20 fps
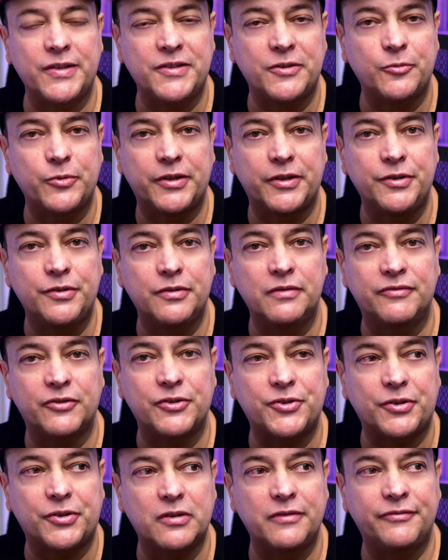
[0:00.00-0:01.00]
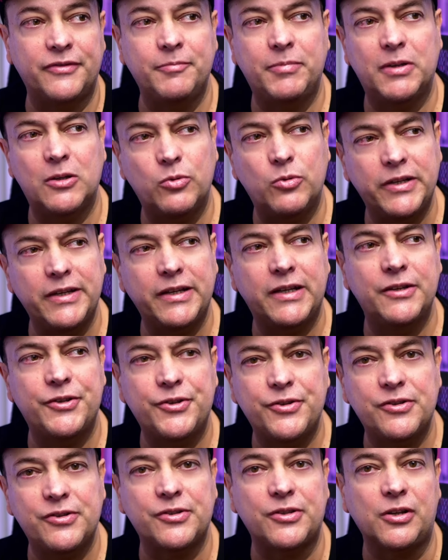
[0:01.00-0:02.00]
things that we can do in photography. But I want to
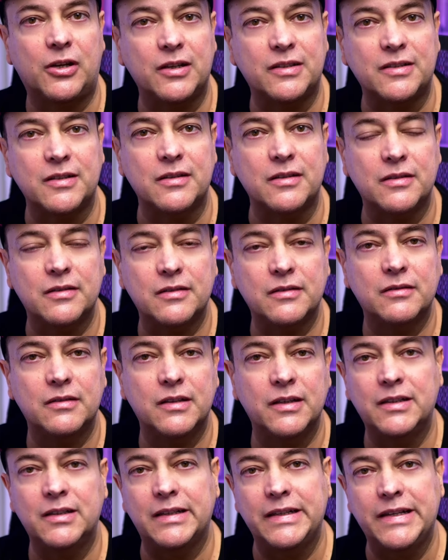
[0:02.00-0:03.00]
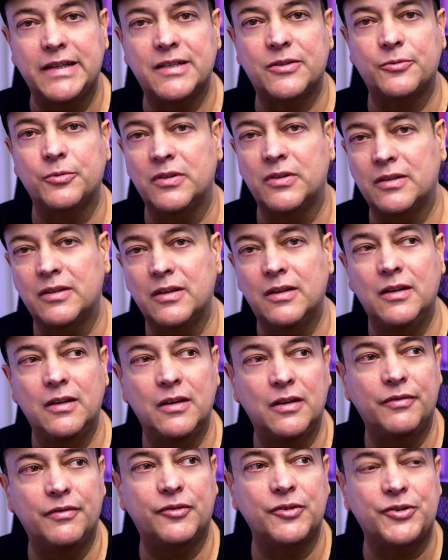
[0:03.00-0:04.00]
get you started, at least with
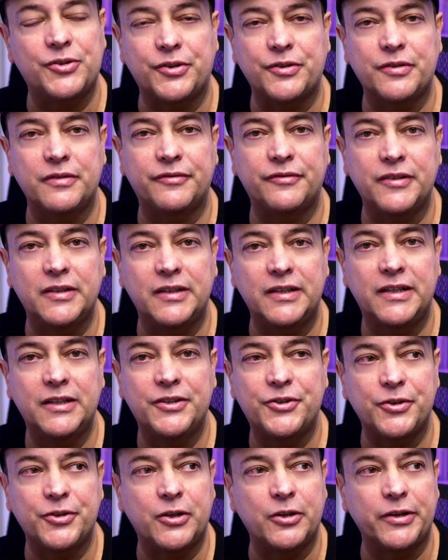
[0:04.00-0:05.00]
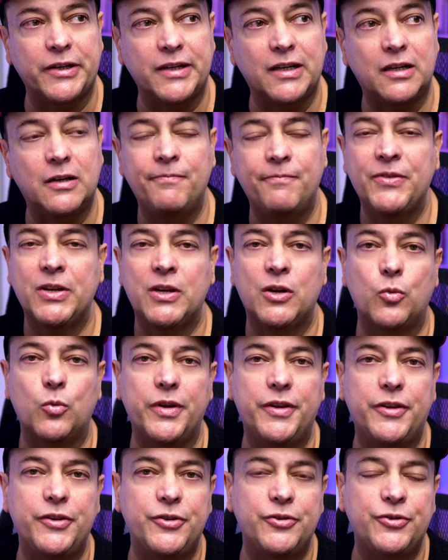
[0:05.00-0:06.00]
photography, and get you going. Now,
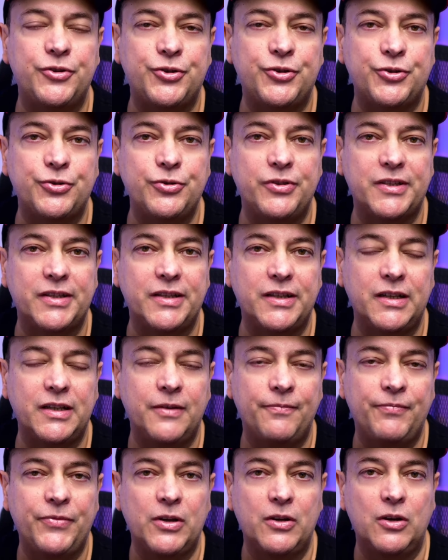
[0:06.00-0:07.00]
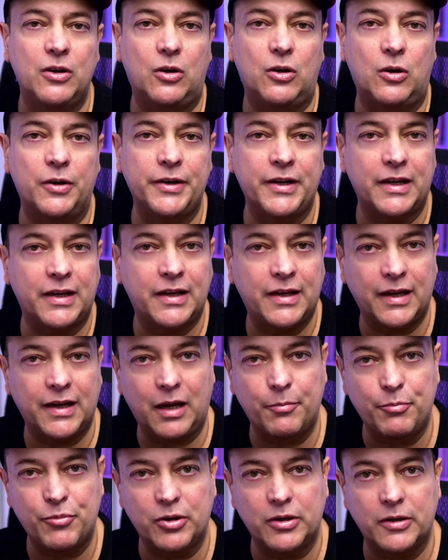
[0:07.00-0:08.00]
whether you're shooting on a
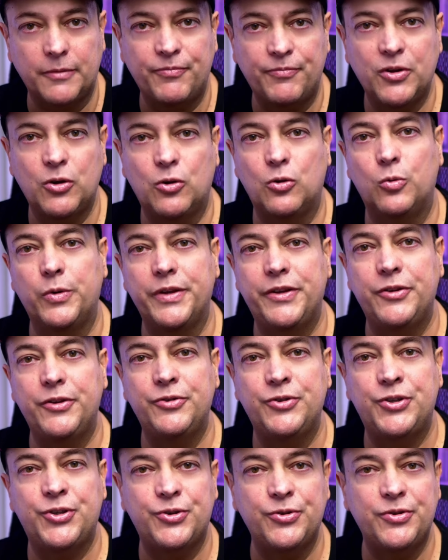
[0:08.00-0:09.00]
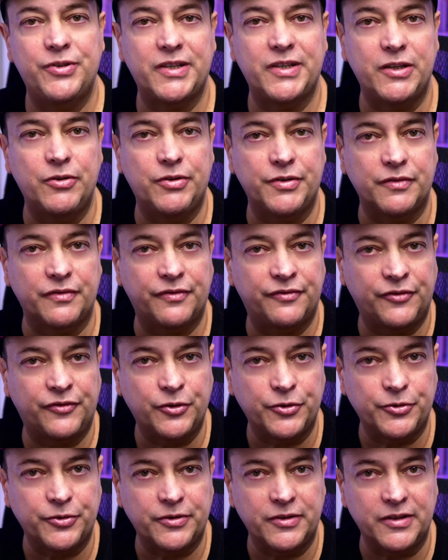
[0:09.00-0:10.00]
camera, whether you're shooting on a
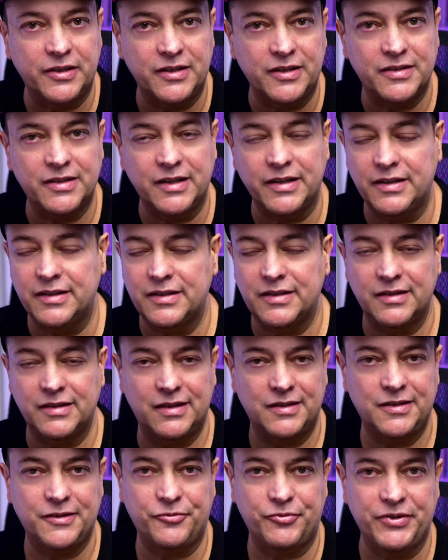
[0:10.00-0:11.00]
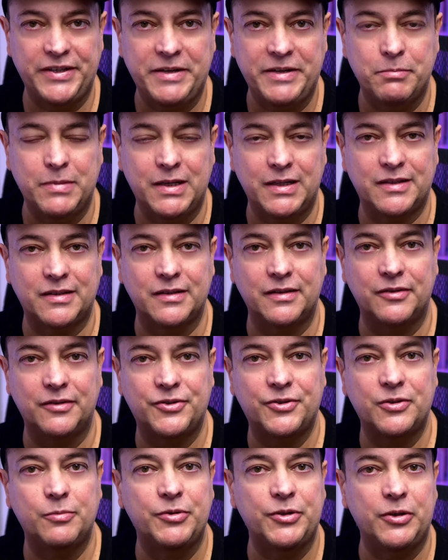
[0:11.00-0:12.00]
phone these days, it doesn't really matter. The
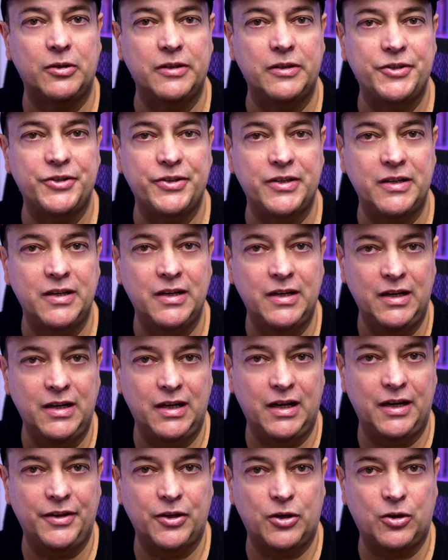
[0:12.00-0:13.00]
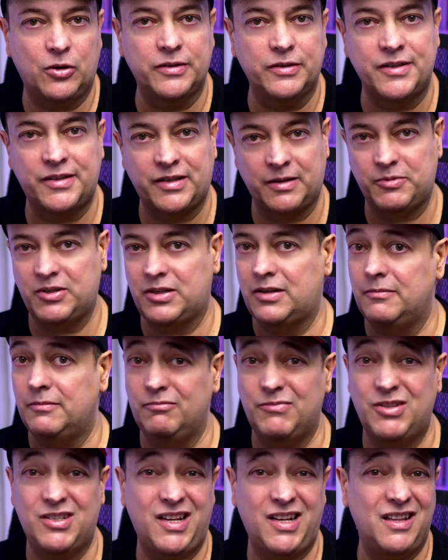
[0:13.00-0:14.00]
terminology and the concepts
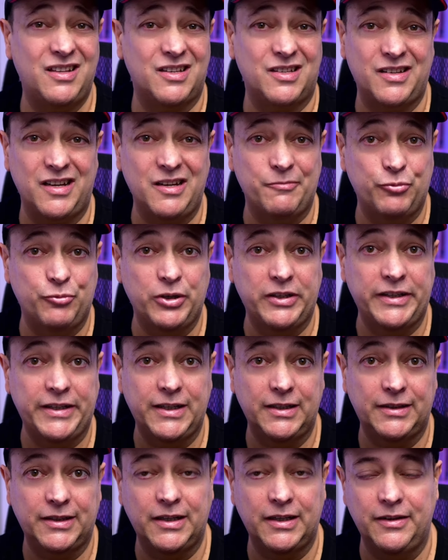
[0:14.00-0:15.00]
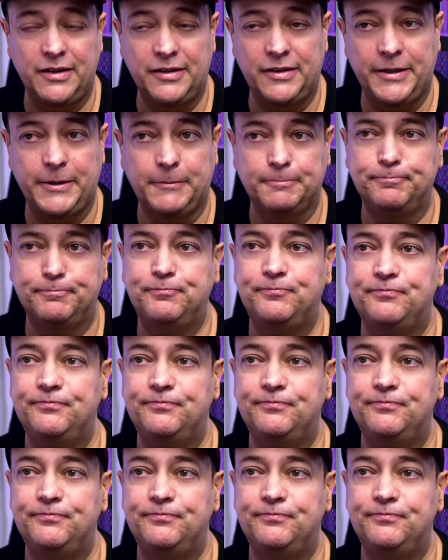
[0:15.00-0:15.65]
stay the same, really, at the end of the day.